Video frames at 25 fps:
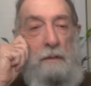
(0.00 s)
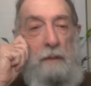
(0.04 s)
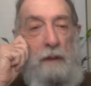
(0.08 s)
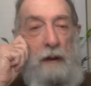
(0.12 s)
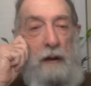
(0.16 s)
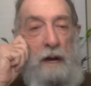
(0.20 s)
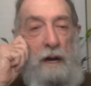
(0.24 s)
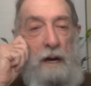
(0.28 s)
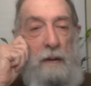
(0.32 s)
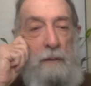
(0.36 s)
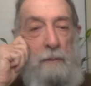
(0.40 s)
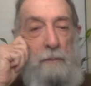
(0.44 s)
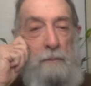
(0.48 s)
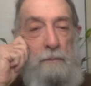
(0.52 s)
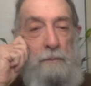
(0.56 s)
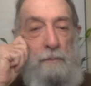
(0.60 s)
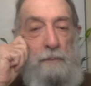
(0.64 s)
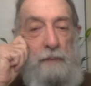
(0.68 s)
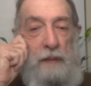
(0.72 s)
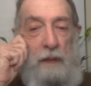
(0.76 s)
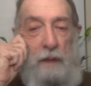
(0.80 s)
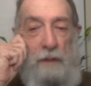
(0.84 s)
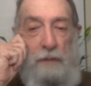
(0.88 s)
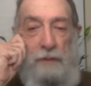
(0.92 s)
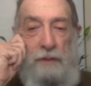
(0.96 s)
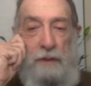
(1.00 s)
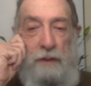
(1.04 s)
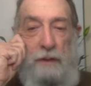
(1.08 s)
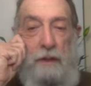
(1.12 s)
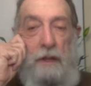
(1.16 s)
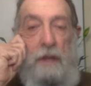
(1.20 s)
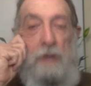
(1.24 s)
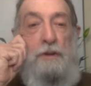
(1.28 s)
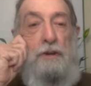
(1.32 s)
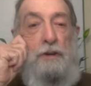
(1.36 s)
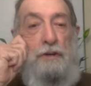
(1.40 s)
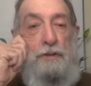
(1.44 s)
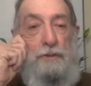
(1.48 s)
Um, you know,
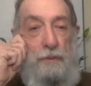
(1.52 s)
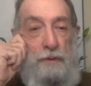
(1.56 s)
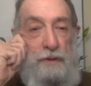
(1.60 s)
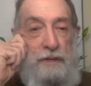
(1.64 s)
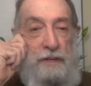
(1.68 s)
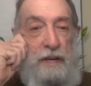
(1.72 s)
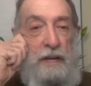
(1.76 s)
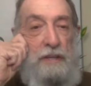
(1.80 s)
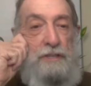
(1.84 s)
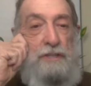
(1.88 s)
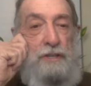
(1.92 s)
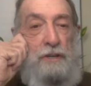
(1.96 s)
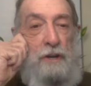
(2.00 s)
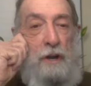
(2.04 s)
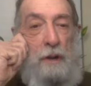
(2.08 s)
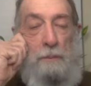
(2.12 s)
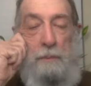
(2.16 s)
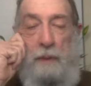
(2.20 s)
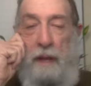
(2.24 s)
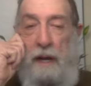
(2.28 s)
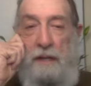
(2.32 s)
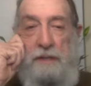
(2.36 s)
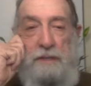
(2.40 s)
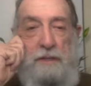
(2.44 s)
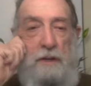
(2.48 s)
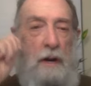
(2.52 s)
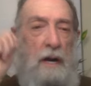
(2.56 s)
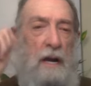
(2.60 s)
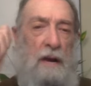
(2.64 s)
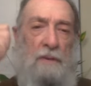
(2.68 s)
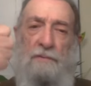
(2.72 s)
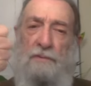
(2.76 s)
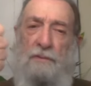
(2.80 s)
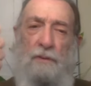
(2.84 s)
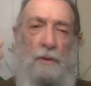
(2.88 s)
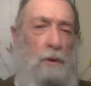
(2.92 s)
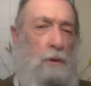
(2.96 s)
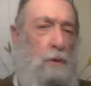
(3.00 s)
your traditional military,
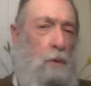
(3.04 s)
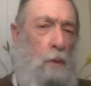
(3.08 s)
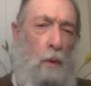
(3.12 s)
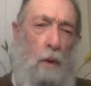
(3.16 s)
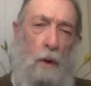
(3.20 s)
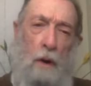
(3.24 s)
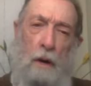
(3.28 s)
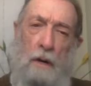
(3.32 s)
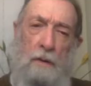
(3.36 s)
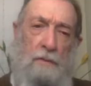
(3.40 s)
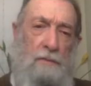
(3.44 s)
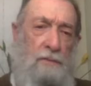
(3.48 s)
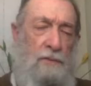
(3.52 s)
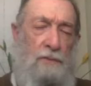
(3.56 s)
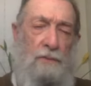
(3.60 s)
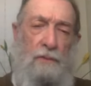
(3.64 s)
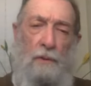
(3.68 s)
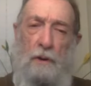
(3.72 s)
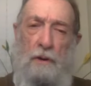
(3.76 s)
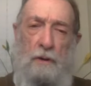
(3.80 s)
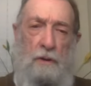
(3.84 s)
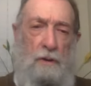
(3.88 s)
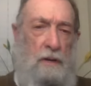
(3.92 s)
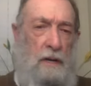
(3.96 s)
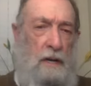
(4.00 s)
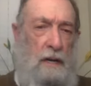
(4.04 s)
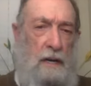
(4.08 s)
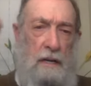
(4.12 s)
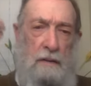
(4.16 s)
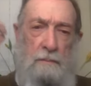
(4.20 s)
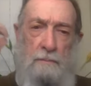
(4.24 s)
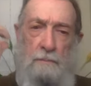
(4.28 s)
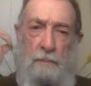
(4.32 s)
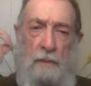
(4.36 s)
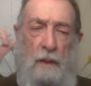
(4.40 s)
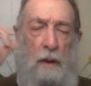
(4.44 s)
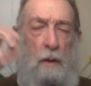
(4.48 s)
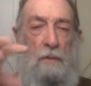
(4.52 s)
Fort Ord, Fort
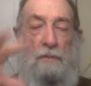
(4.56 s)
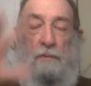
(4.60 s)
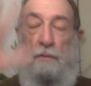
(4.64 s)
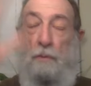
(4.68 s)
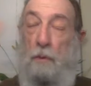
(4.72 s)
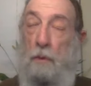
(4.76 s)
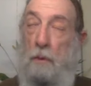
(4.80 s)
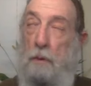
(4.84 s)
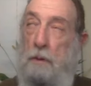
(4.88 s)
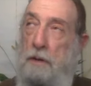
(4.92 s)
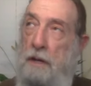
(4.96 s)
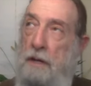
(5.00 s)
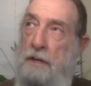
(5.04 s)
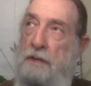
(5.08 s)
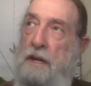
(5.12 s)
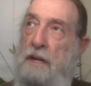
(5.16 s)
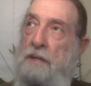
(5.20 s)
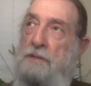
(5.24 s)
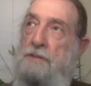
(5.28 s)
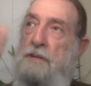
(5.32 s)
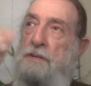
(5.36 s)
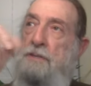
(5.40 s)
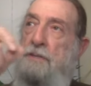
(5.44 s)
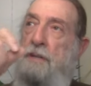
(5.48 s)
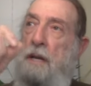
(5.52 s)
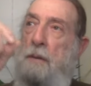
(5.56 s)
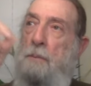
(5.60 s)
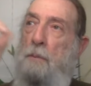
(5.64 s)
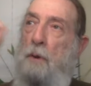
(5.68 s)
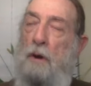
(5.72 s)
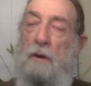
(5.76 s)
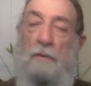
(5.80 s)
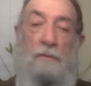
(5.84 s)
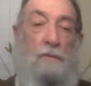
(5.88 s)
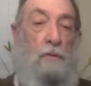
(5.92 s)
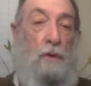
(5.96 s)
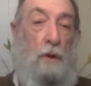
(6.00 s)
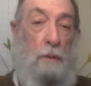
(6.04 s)
Hood, no, Fort Ord doesn't exist
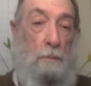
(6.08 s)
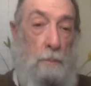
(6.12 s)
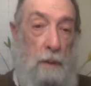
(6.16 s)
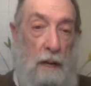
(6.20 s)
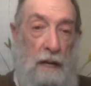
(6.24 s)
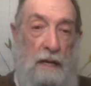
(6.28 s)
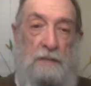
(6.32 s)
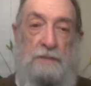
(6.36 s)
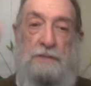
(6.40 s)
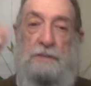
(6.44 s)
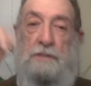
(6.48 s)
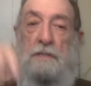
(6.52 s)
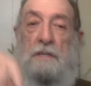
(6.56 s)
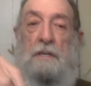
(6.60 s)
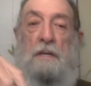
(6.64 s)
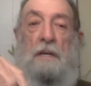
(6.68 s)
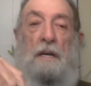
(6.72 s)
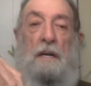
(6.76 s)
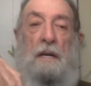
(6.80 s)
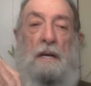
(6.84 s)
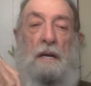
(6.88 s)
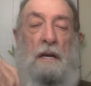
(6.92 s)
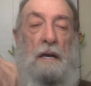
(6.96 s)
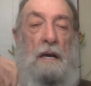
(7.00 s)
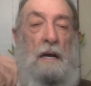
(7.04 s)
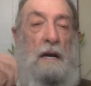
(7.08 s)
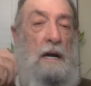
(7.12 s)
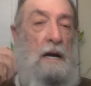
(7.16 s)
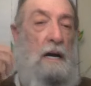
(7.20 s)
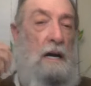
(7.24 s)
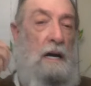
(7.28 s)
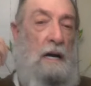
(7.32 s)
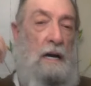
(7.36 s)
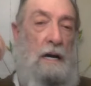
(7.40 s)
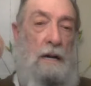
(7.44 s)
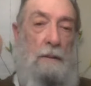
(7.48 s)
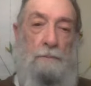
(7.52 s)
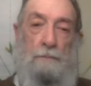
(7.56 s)
anymore. Fort Bliss,
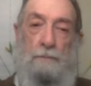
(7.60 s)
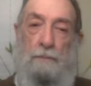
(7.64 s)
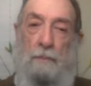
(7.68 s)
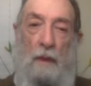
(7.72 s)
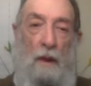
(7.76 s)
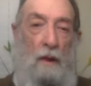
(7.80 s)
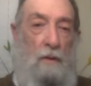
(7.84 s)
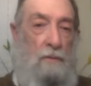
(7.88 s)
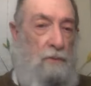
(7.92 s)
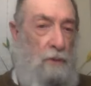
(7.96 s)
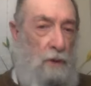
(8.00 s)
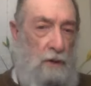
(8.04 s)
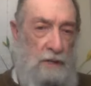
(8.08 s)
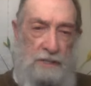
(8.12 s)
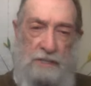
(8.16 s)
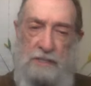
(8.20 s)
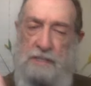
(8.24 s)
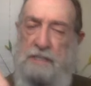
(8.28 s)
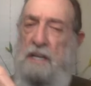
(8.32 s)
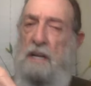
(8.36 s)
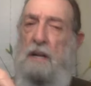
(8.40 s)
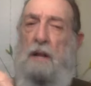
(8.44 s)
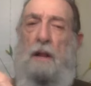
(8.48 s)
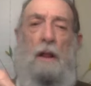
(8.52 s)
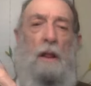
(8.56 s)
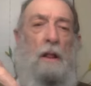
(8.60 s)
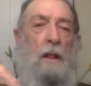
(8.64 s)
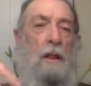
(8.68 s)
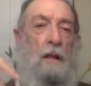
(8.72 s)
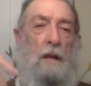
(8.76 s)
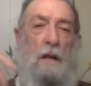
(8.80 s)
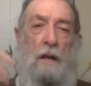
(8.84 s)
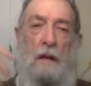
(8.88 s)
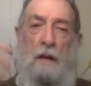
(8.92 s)
uh, Fort Sill,